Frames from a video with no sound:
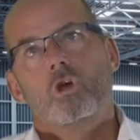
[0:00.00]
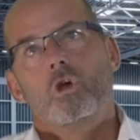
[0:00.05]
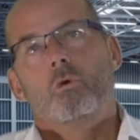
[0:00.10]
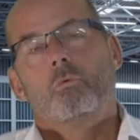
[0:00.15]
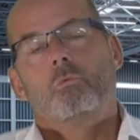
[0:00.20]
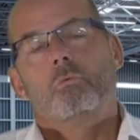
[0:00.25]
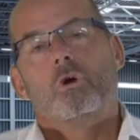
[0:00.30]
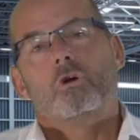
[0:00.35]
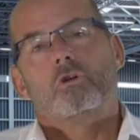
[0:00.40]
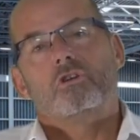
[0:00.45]

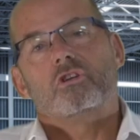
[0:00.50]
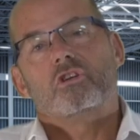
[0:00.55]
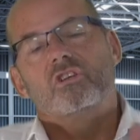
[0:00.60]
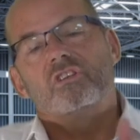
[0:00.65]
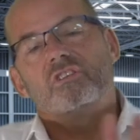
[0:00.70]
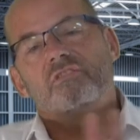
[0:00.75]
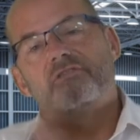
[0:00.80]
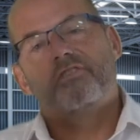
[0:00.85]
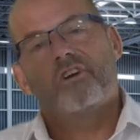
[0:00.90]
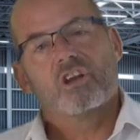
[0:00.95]
well, you
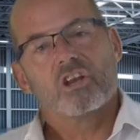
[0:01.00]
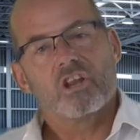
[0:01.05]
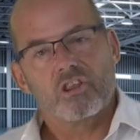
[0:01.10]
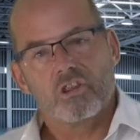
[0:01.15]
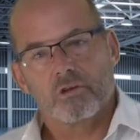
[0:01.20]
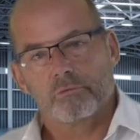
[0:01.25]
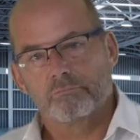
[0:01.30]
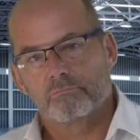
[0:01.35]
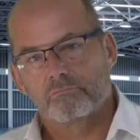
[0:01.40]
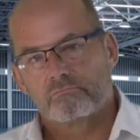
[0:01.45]
can follow
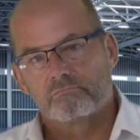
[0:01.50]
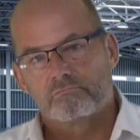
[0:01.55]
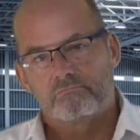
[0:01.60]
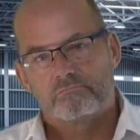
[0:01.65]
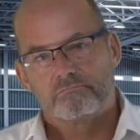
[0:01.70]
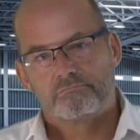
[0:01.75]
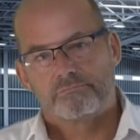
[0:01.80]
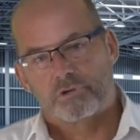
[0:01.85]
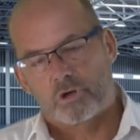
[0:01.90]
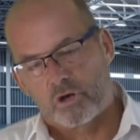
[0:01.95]
the
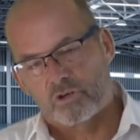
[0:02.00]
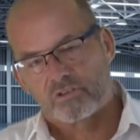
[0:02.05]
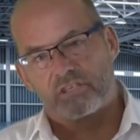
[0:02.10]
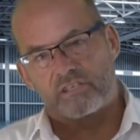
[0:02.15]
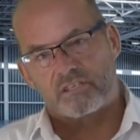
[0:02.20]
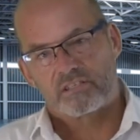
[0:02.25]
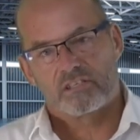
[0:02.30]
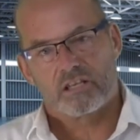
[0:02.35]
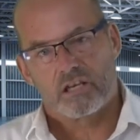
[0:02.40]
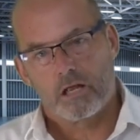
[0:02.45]

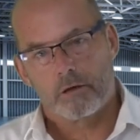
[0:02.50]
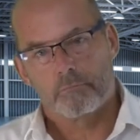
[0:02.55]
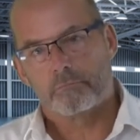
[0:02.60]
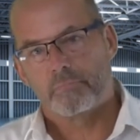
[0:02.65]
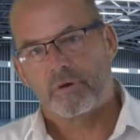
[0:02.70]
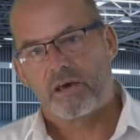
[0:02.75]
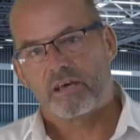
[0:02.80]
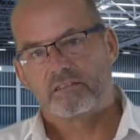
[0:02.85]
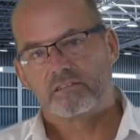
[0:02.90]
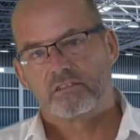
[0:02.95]
process that I'm
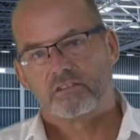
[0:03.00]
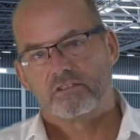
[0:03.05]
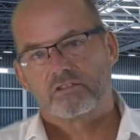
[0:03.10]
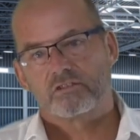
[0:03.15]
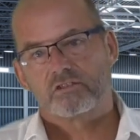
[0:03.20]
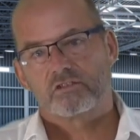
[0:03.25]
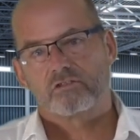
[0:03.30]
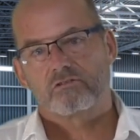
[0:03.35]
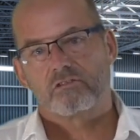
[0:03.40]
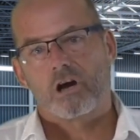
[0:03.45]
about to
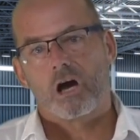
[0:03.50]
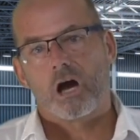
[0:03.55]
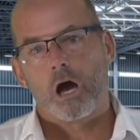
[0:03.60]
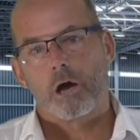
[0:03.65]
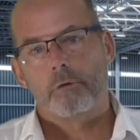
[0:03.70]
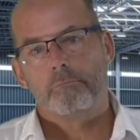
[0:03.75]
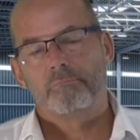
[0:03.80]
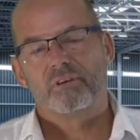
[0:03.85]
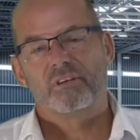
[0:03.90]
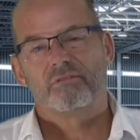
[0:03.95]

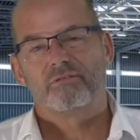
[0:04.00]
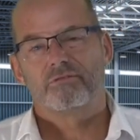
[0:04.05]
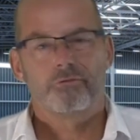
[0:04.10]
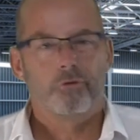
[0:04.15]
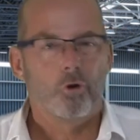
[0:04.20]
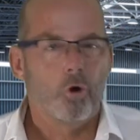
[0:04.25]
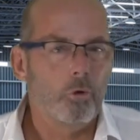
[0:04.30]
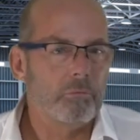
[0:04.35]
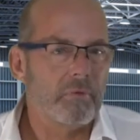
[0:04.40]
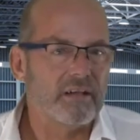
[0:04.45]
describe, but
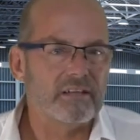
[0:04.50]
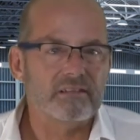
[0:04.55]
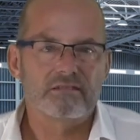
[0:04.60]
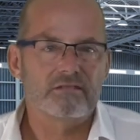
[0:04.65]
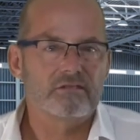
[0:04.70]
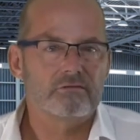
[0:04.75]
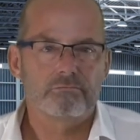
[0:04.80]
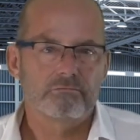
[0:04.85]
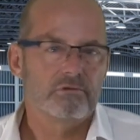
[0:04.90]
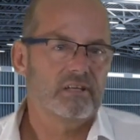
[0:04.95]
4
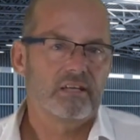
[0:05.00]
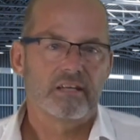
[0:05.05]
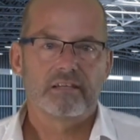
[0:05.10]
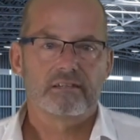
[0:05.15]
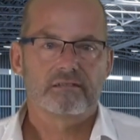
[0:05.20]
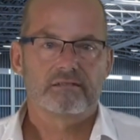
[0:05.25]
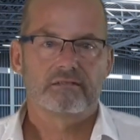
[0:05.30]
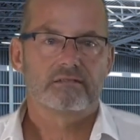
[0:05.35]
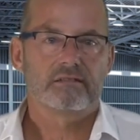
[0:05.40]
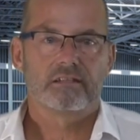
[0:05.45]
months really
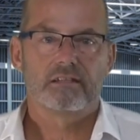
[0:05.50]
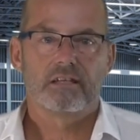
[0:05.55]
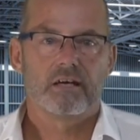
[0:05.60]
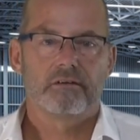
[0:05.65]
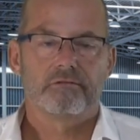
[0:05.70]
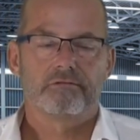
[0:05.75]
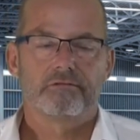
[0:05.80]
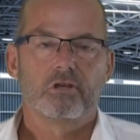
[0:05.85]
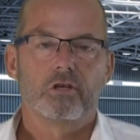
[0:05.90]
isn't enough.